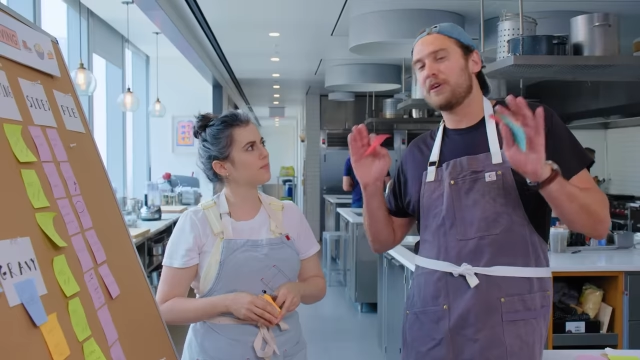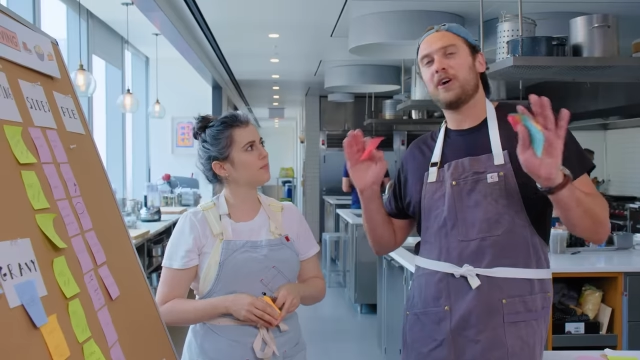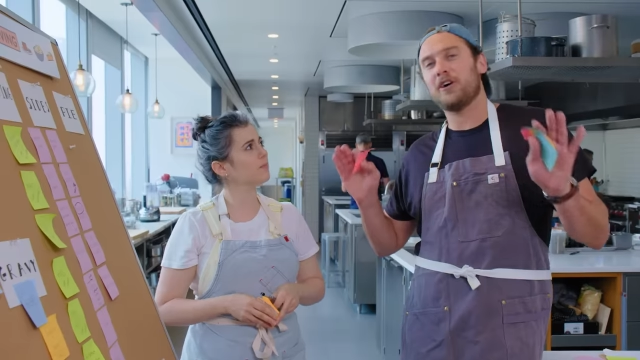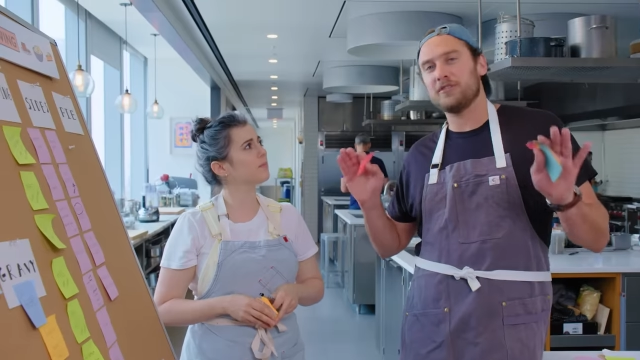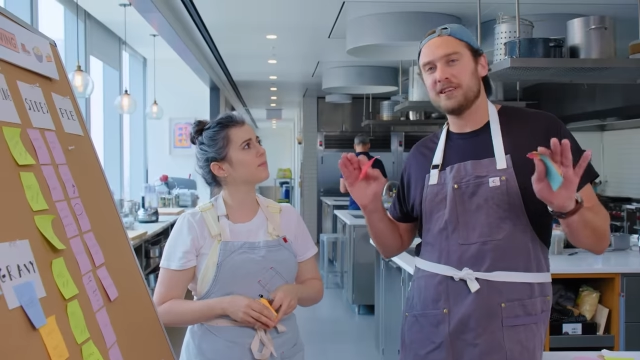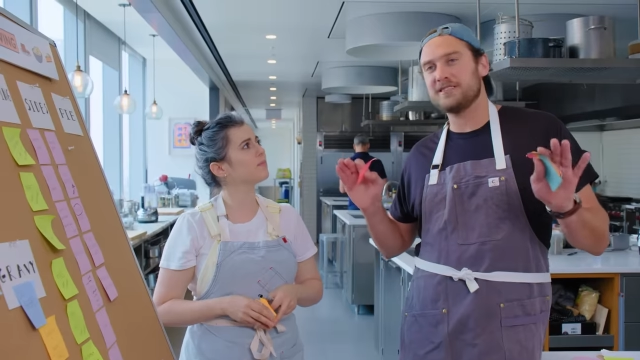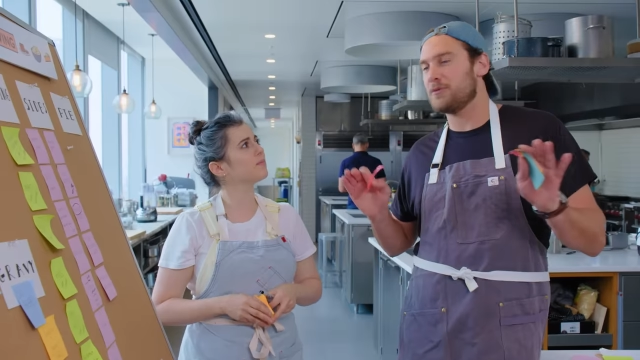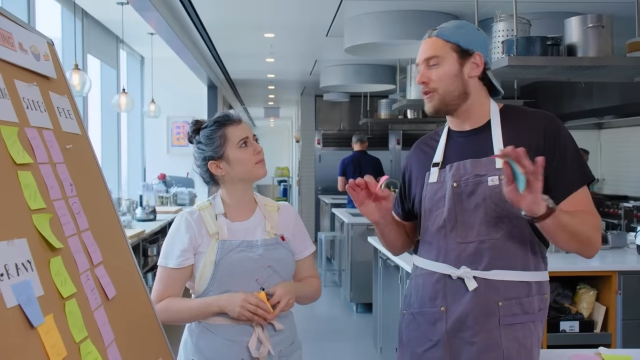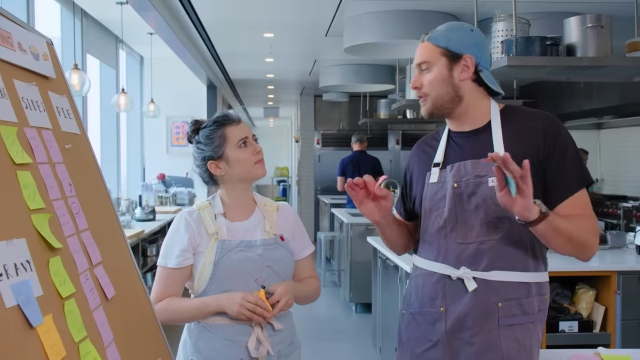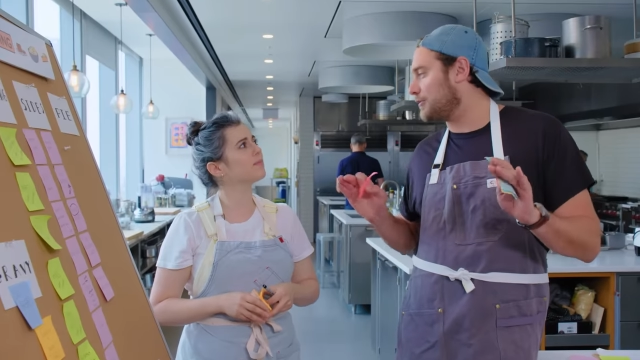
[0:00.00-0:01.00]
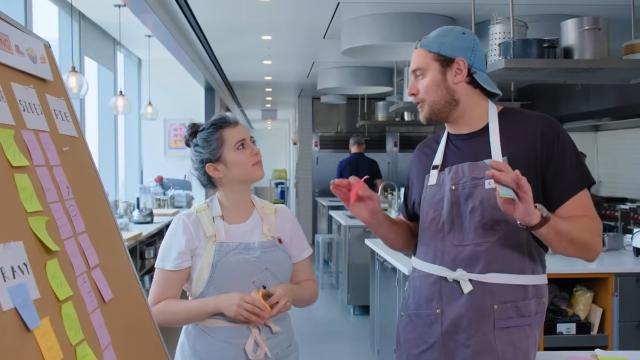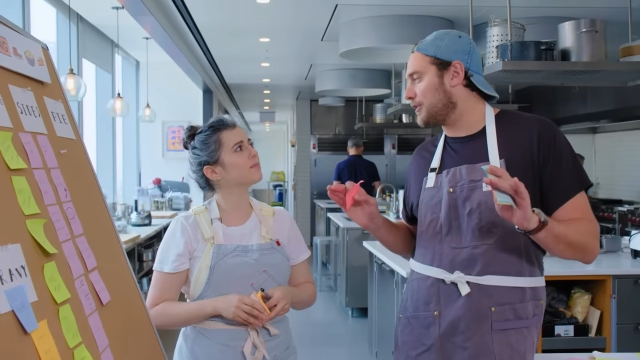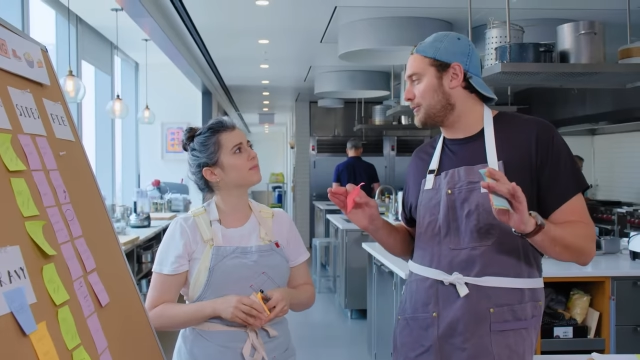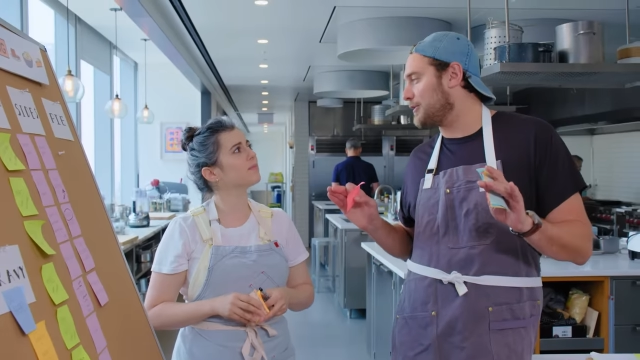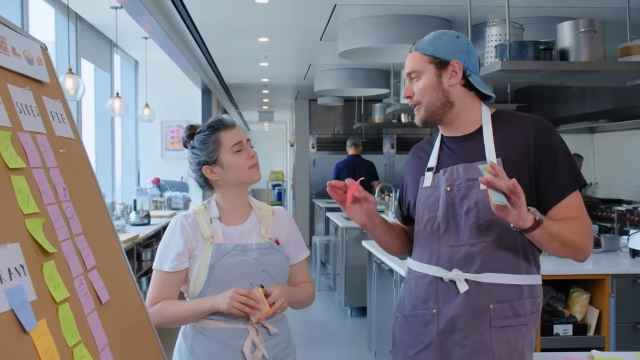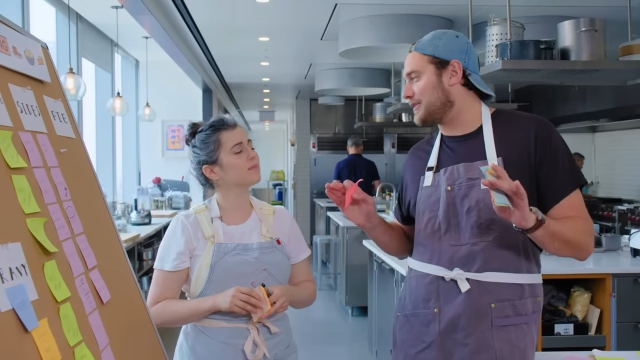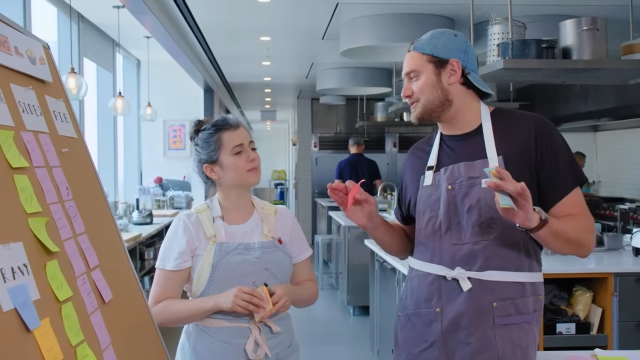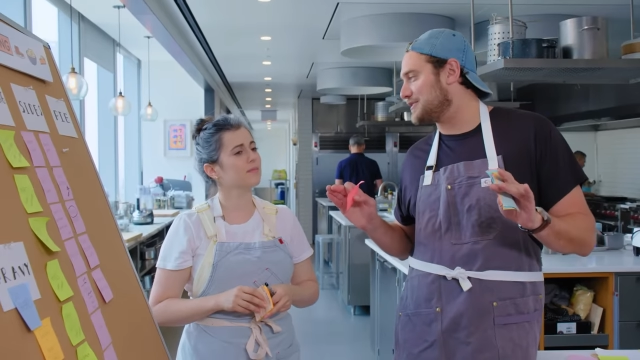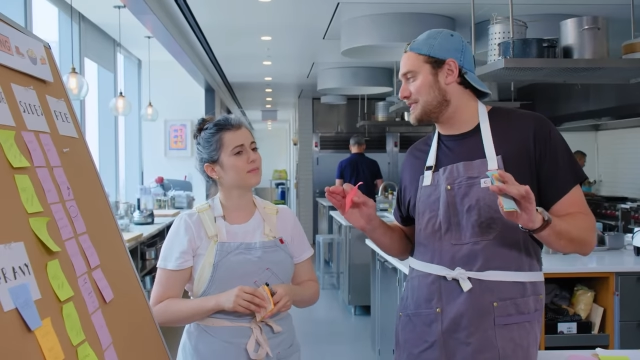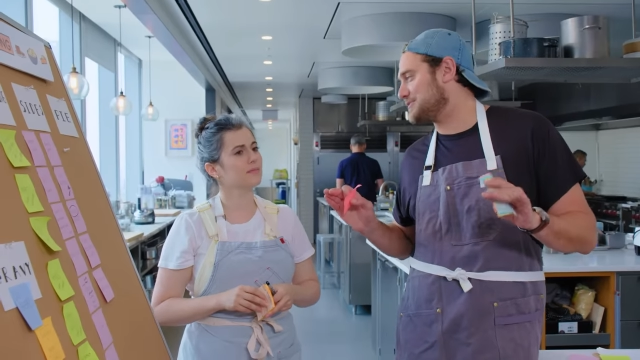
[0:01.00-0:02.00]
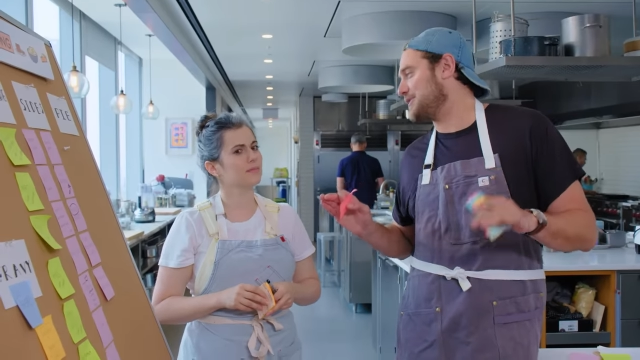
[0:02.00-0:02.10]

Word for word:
Speaker 1: regardless, we're all we're all gonna be winners on this